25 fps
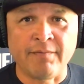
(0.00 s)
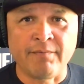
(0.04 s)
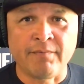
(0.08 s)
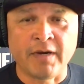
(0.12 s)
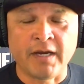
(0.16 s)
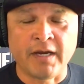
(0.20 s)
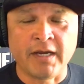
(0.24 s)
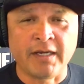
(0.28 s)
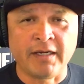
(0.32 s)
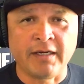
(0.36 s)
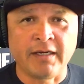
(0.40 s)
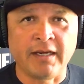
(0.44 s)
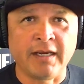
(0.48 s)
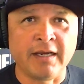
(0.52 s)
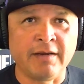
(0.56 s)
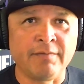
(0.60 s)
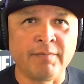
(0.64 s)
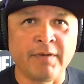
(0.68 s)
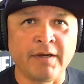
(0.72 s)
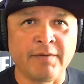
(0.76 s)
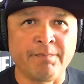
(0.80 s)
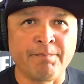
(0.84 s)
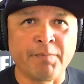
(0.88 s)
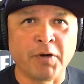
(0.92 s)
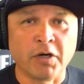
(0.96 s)

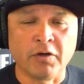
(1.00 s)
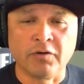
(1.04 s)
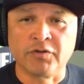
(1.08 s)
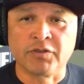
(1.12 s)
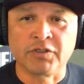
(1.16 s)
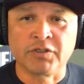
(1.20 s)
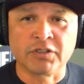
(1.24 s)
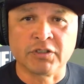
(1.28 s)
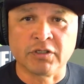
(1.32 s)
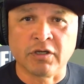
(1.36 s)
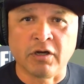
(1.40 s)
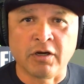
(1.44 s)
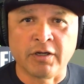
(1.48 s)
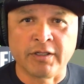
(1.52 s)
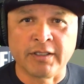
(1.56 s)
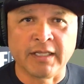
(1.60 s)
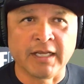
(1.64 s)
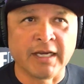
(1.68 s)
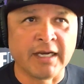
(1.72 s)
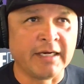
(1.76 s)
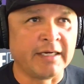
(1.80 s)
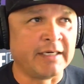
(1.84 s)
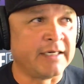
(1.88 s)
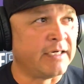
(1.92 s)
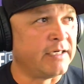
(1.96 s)
my posts
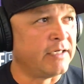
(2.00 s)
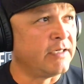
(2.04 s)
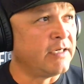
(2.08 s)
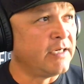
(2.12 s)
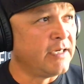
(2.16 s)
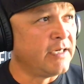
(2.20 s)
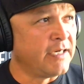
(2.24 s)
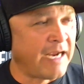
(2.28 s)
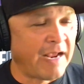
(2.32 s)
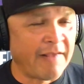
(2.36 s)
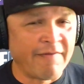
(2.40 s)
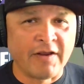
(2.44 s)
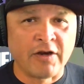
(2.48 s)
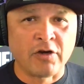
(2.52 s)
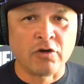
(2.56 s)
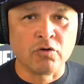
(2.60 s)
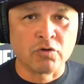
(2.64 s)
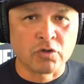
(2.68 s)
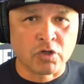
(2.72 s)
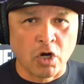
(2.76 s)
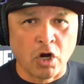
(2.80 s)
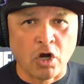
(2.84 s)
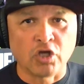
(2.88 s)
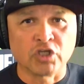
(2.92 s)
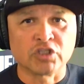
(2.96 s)
online, and then who
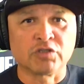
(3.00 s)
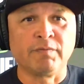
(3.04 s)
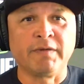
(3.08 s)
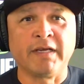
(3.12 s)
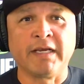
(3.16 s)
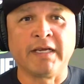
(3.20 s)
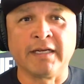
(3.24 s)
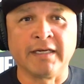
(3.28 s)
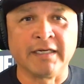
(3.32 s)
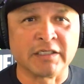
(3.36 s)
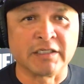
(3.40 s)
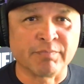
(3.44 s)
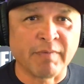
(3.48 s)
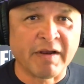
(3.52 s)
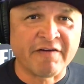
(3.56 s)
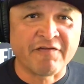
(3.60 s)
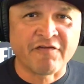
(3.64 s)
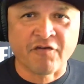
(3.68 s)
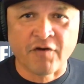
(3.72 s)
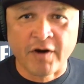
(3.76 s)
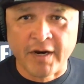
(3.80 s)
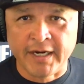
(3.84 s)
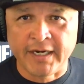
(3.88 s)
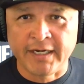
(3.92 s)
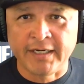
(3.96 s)
calls me and is my
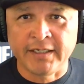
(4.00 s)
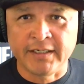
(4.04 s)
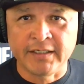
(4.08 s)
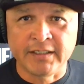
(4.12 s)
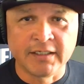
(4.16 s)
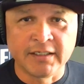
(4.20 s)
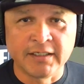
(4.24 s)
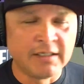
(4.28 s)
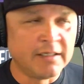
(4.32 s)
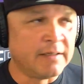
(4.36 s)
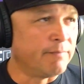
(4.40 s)
friend,